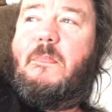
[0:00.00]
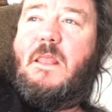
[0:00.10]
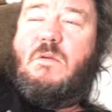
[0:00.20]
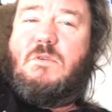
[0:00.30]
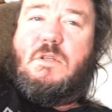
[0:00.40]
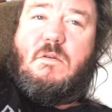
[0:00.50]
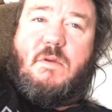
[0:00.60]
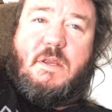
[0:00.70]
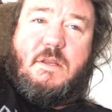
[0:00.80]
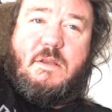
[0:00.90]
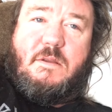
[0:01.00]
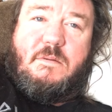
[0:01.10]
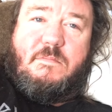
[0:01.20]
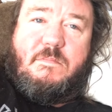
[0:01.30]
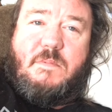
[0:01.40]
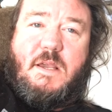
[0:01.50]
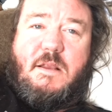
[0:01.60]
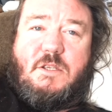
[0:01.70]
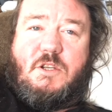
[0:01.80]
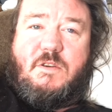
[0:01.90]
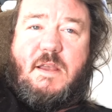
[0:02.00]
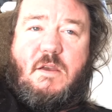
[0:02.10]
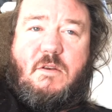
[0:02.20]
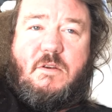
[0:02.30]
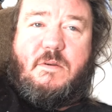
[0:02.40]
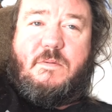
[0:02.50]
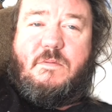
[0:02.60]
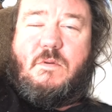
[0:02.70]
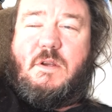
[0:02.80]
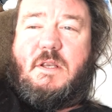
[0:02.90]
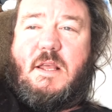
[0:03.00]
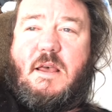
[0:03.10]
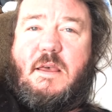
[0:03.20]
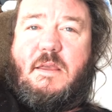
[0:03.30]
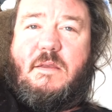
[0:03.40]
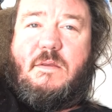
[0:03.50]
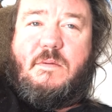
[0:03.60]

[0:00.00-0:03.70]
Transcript: and was going to get his crown or, or die.